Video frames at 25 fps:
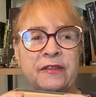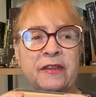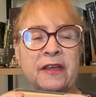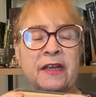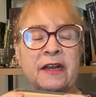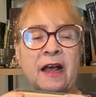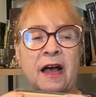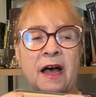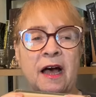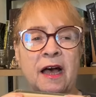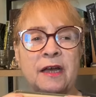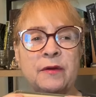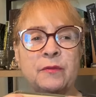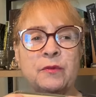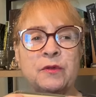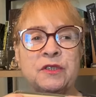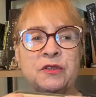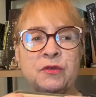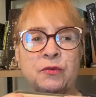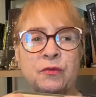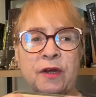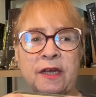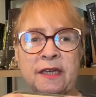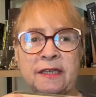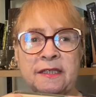that I
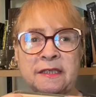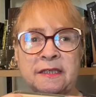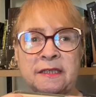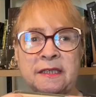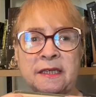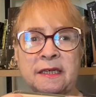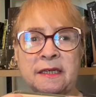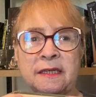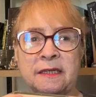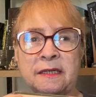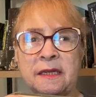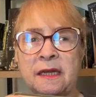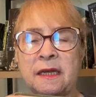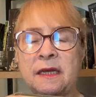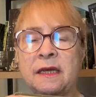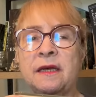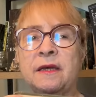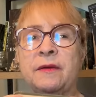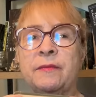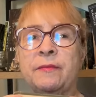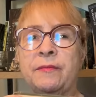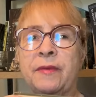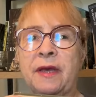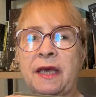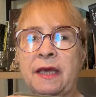was raised in,
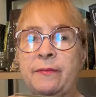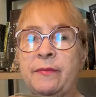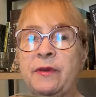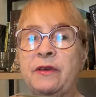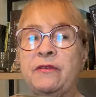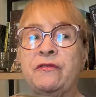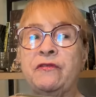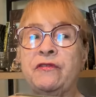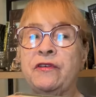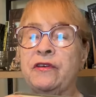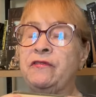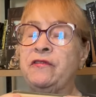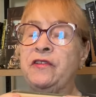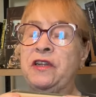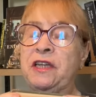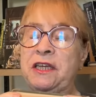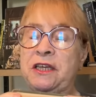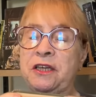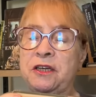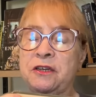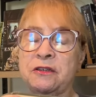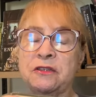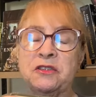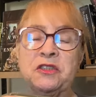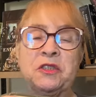maybe 50
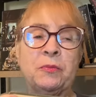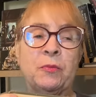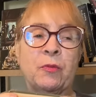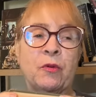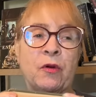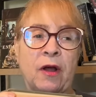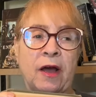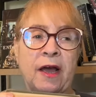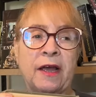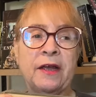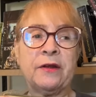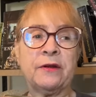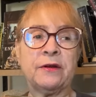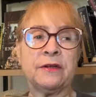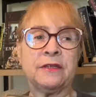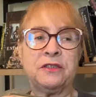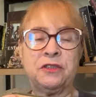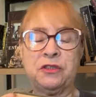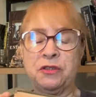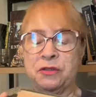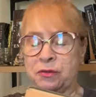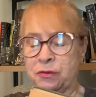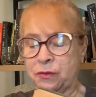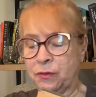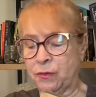years prior
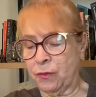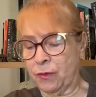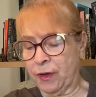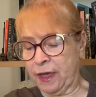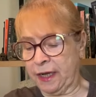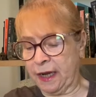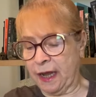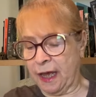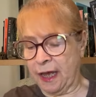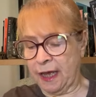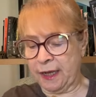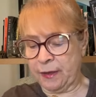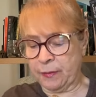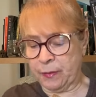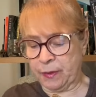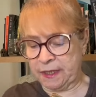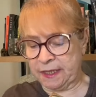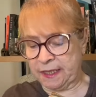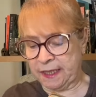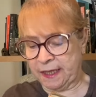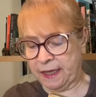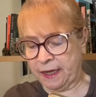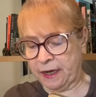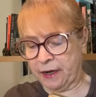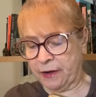to when I
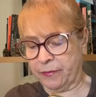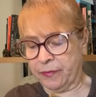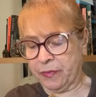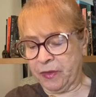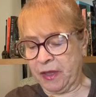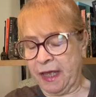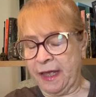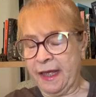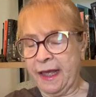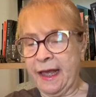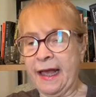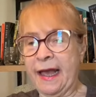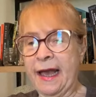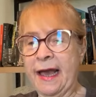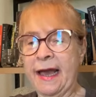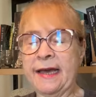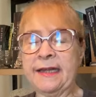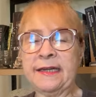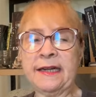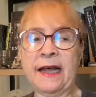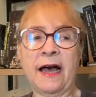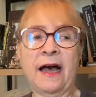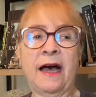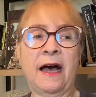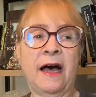was there.
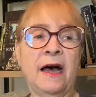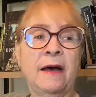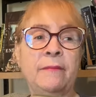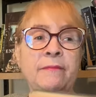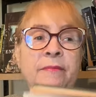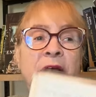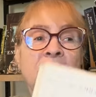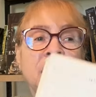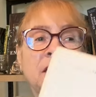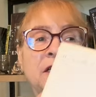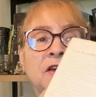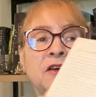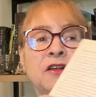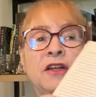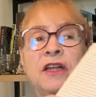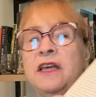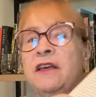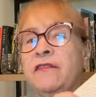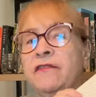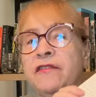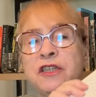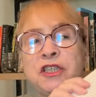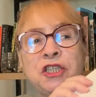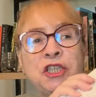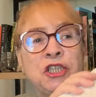And I'm not going to
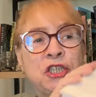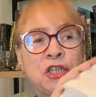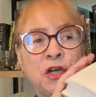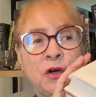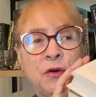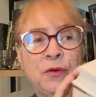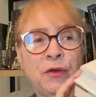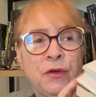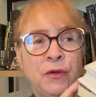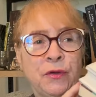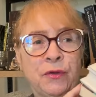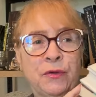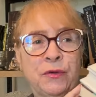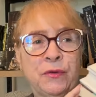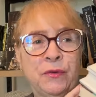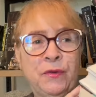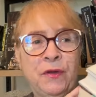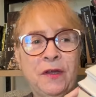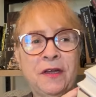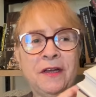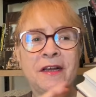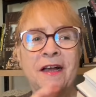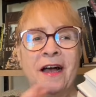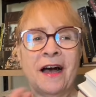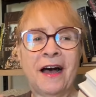even show you,
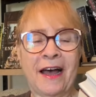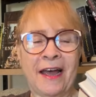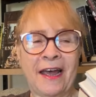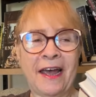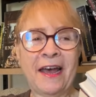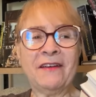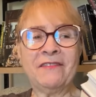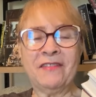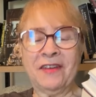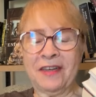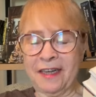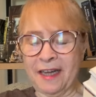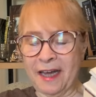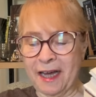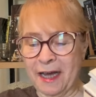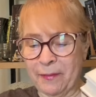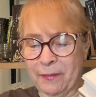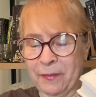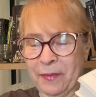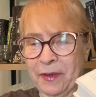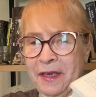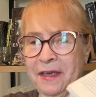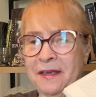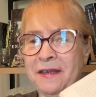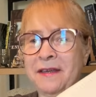I have a
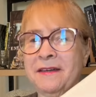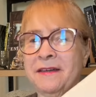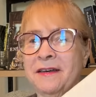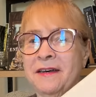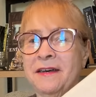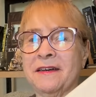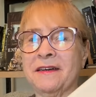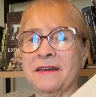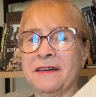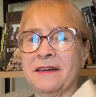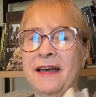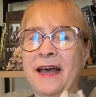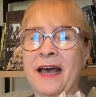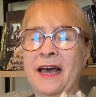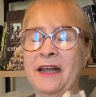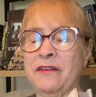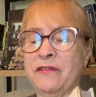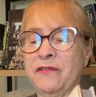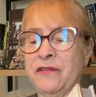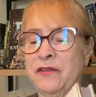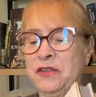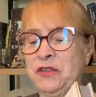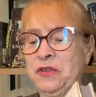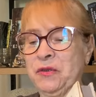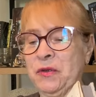copy,
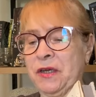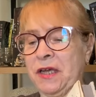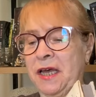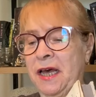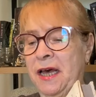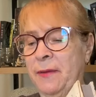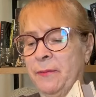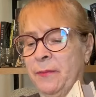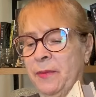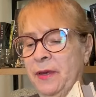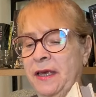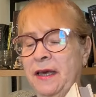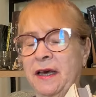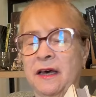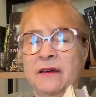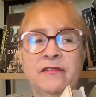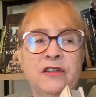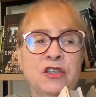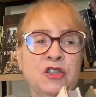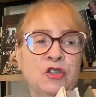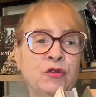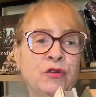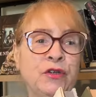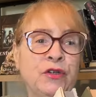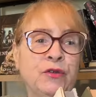anniversary copy of A
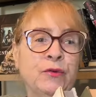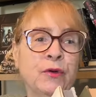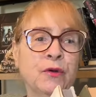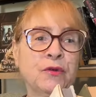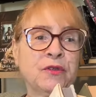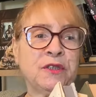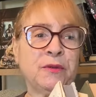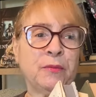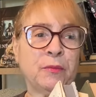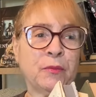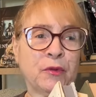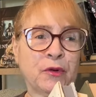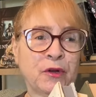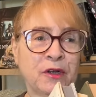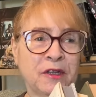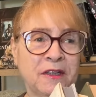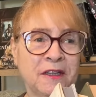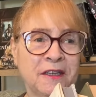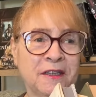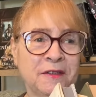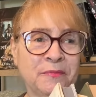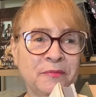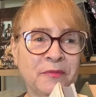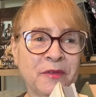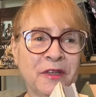Tree Grows in
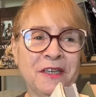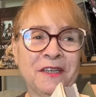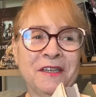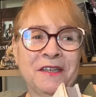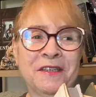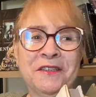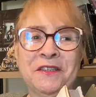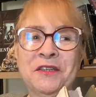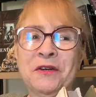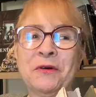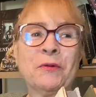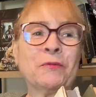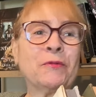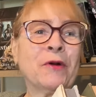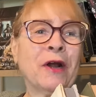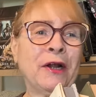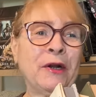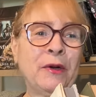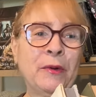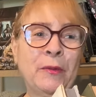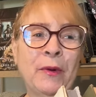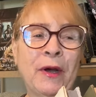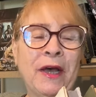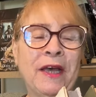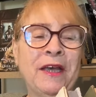Brooklyn. So right
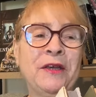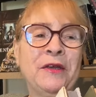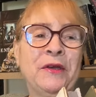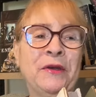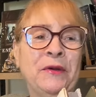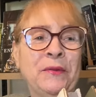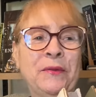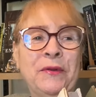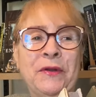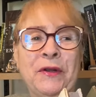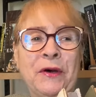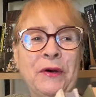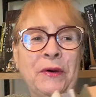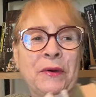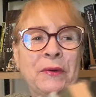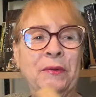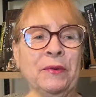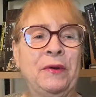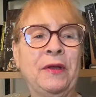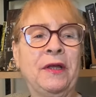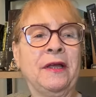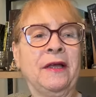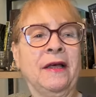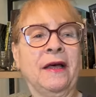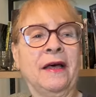away, you know
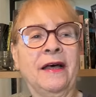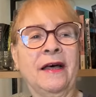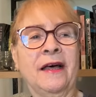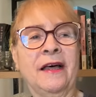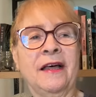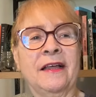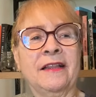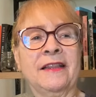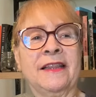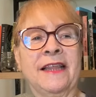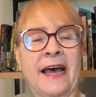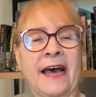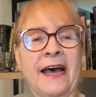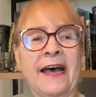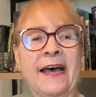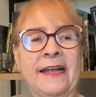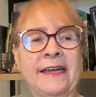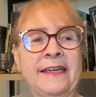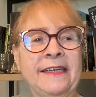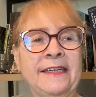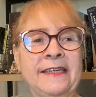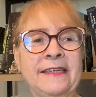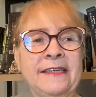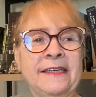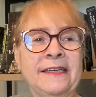
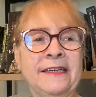that